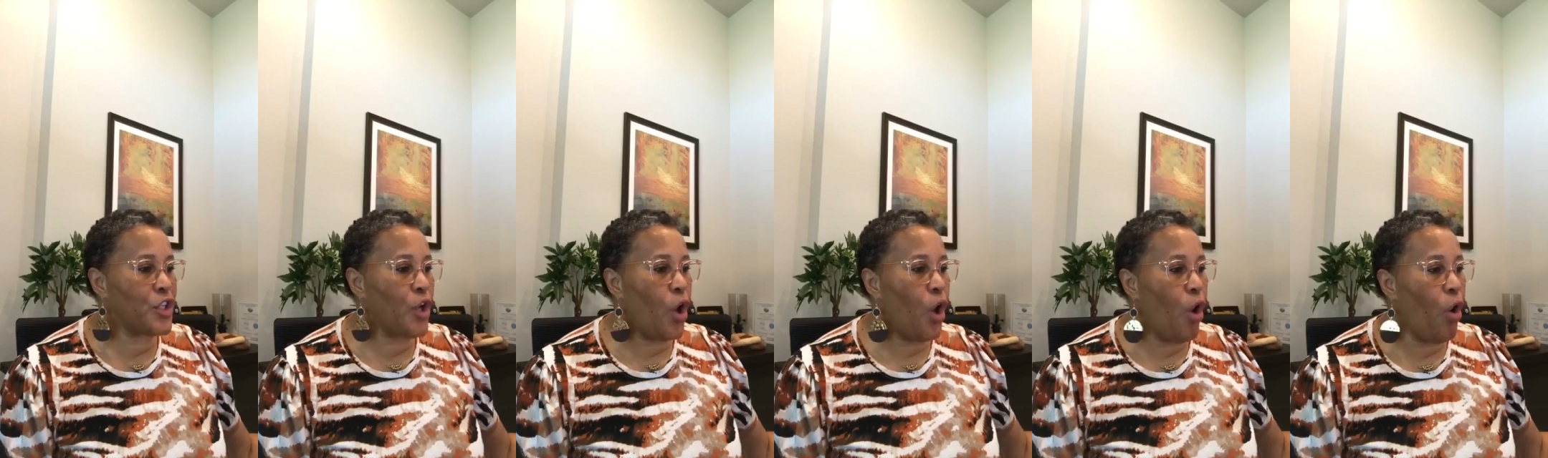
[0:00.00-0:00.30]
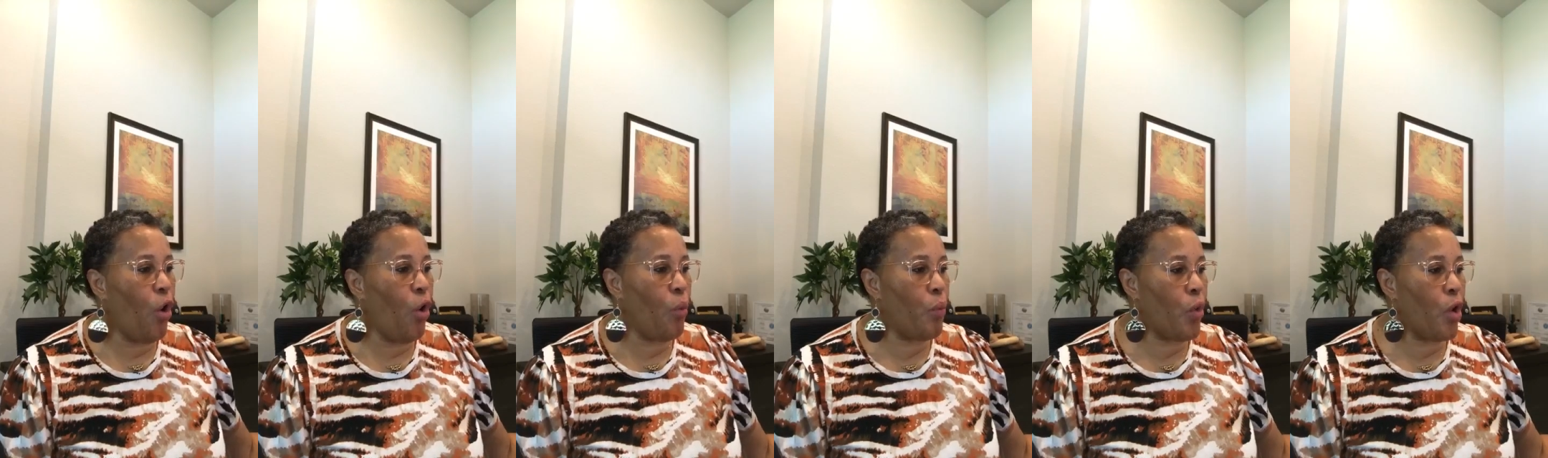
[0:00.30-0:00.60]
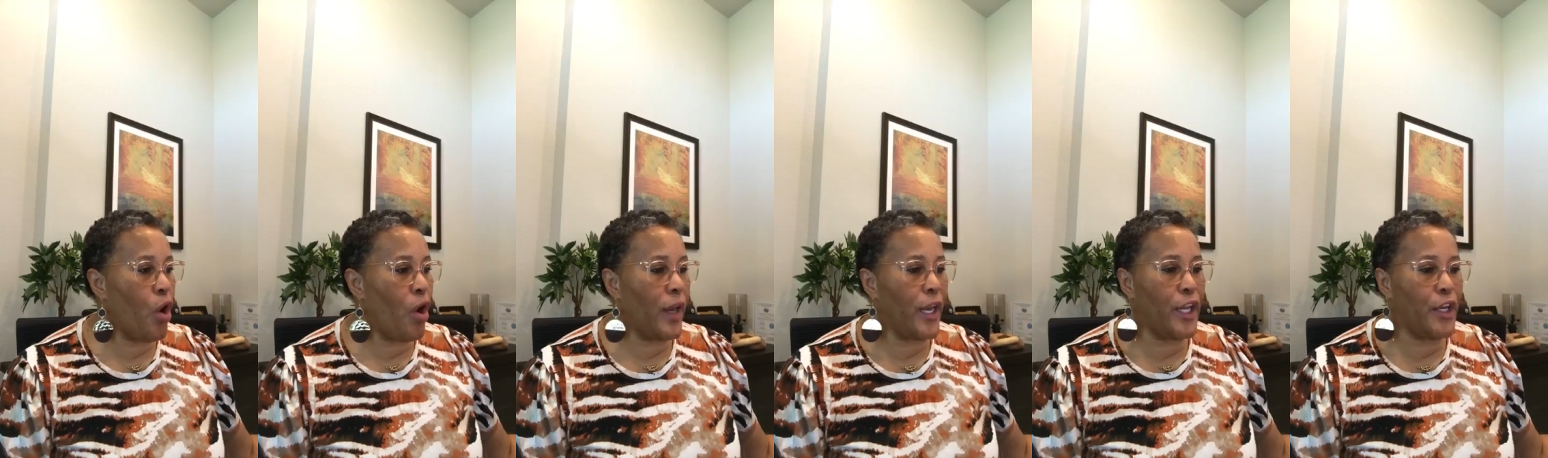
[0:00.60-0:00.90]
the whole
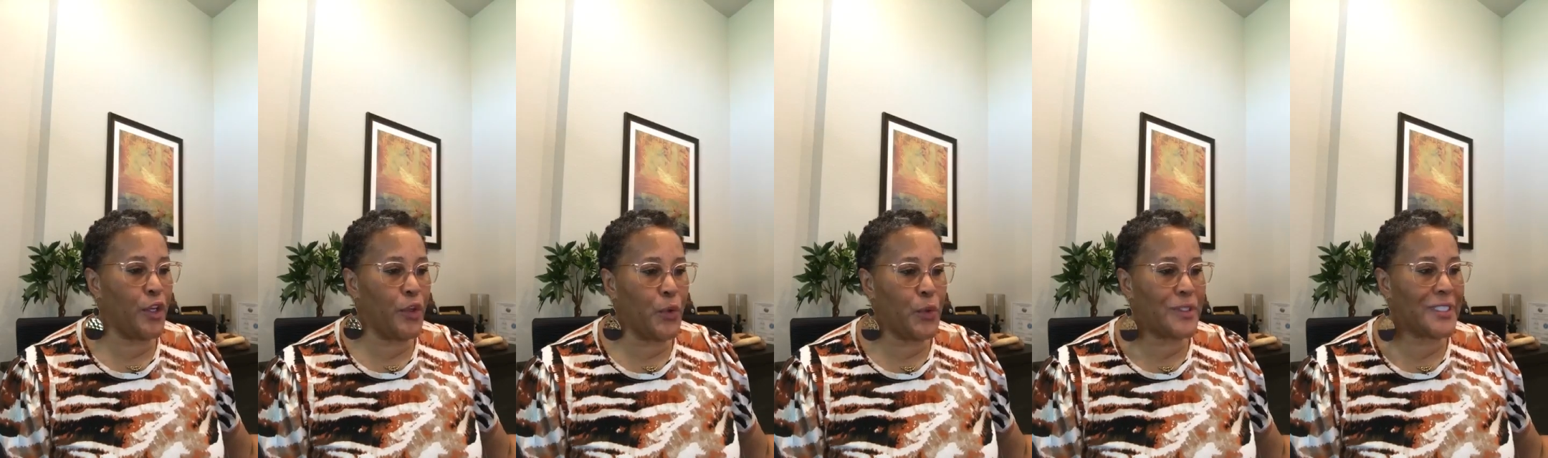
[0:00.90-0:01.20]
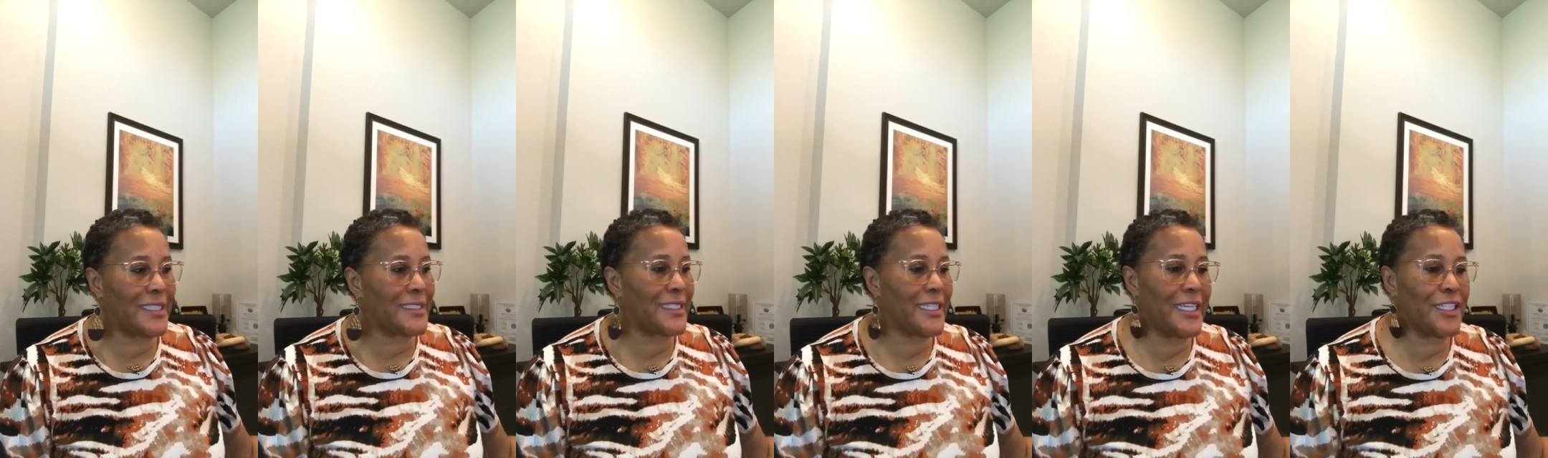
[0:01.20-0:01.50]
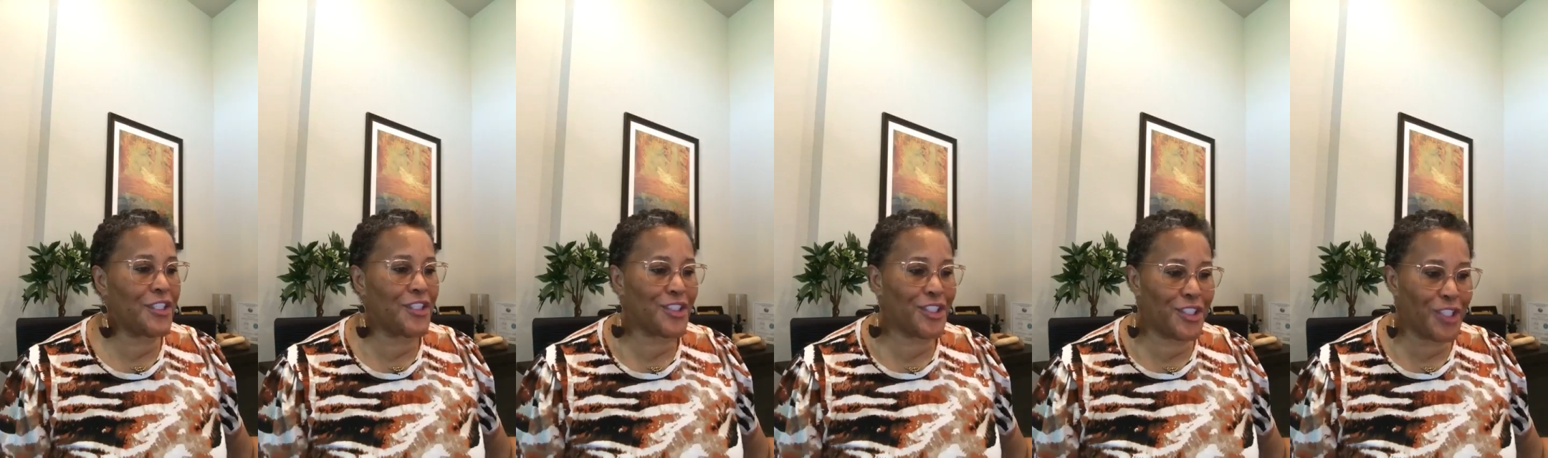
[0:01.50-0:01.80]
world and loses
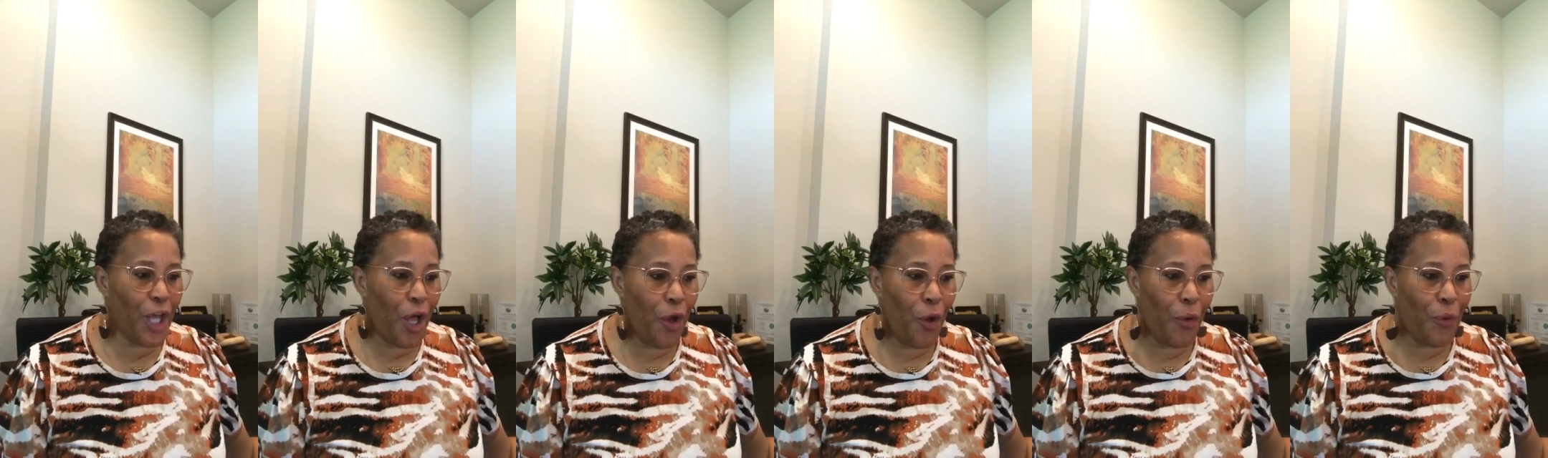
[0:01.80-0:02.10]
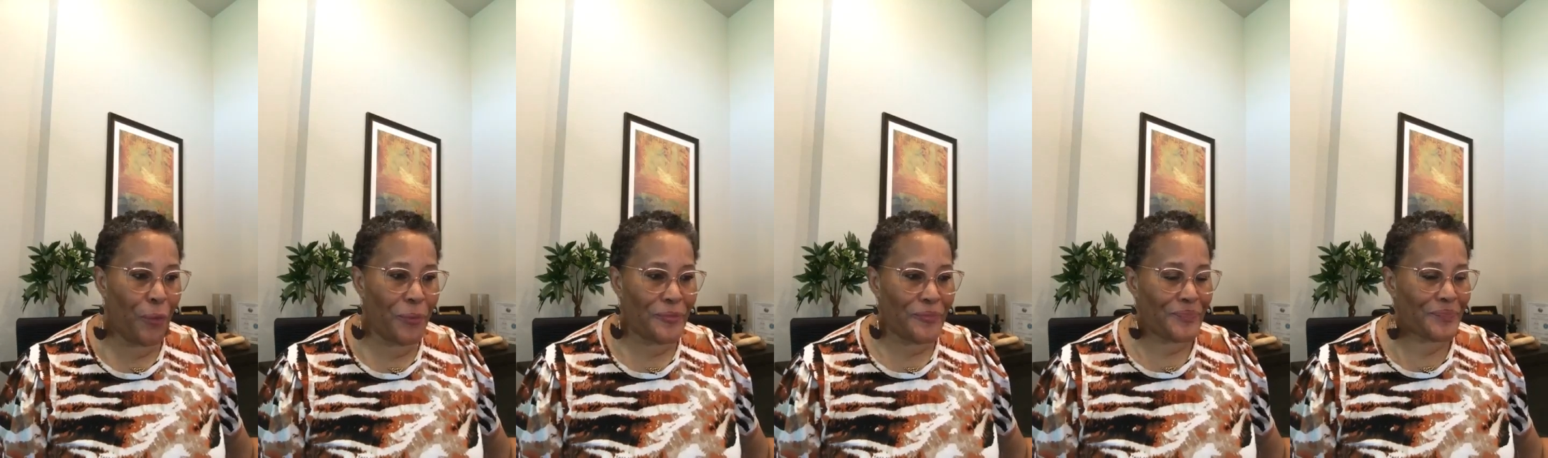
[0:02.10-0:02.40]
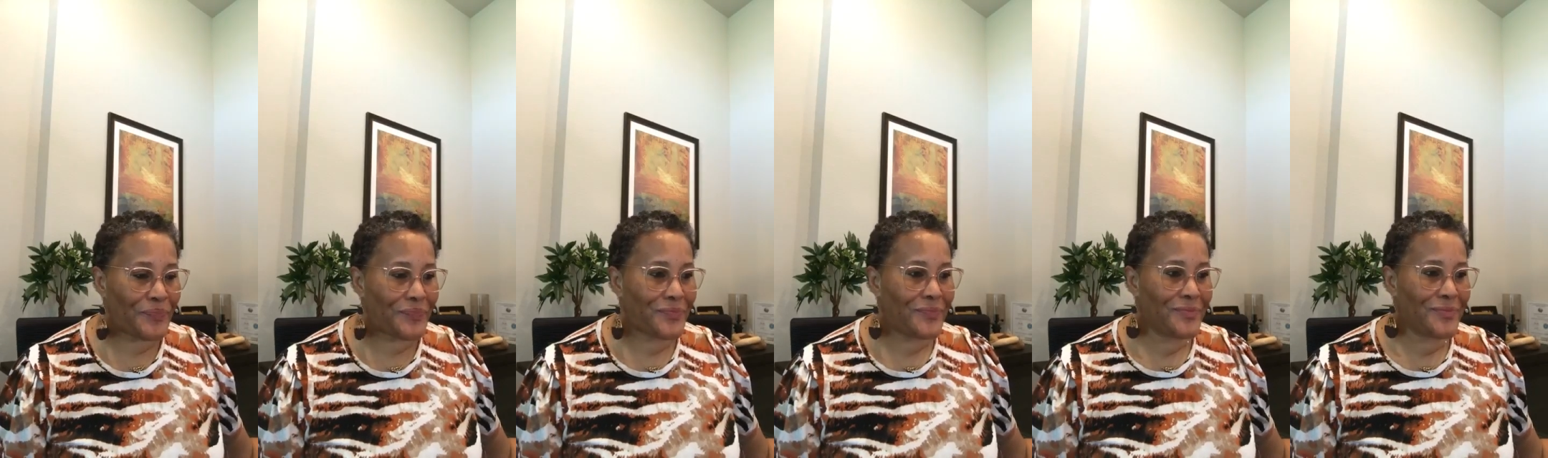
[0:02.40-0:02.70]
his soul?
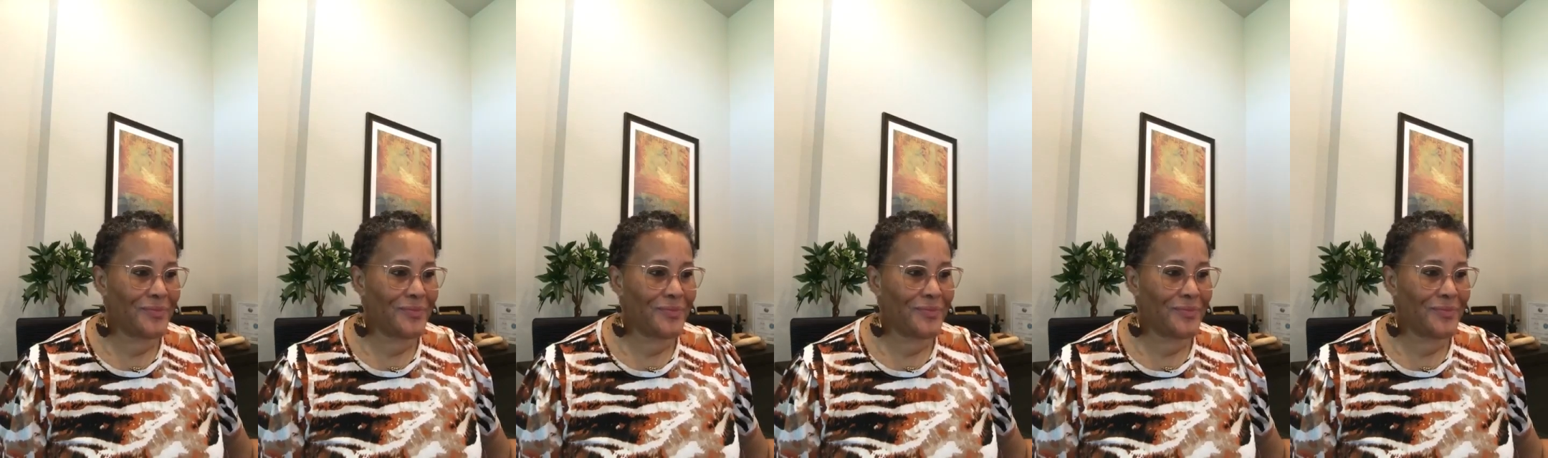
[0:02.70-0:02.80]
